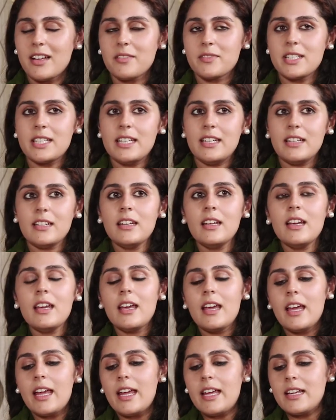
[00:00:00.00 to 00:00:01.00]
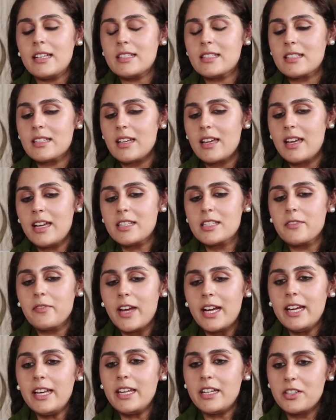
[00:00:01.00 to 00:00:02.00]
I've seen is it's a
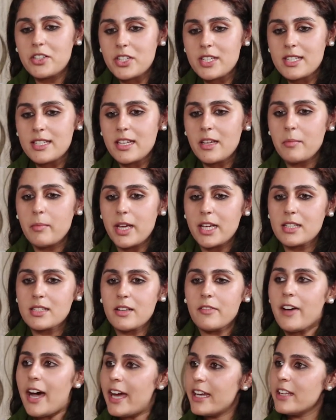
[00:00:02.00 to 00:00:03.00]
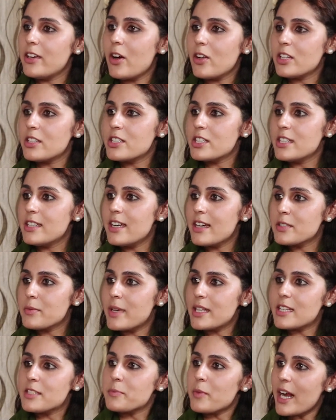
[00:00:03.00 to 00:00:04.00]
very interesting mix of ideology as
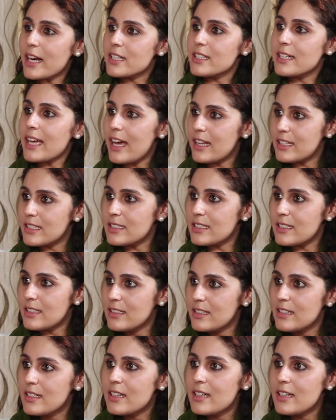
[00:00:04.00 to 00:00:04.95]
well as practicality.